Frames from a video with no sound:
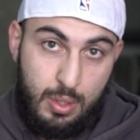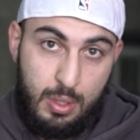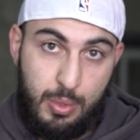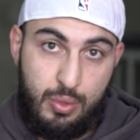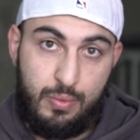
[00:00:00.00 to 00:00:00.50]

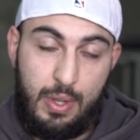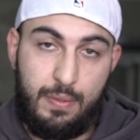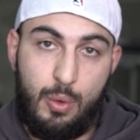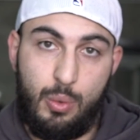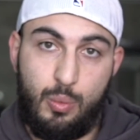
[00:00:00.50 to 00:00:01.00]
a bit too far
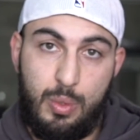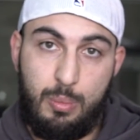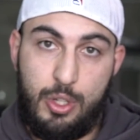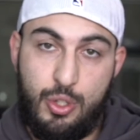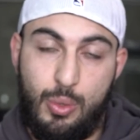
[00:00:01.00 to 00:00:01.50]
forward with
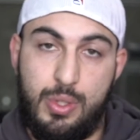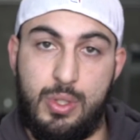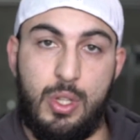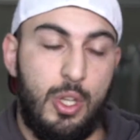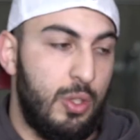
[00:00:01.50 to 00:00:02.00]
my
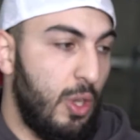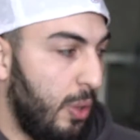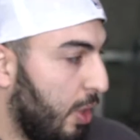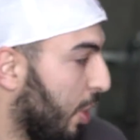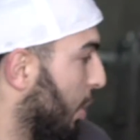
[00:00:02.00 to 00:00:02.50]
shoulders.
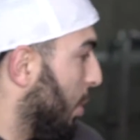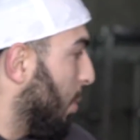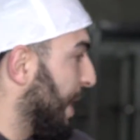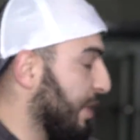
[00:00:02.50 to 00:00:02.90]
So one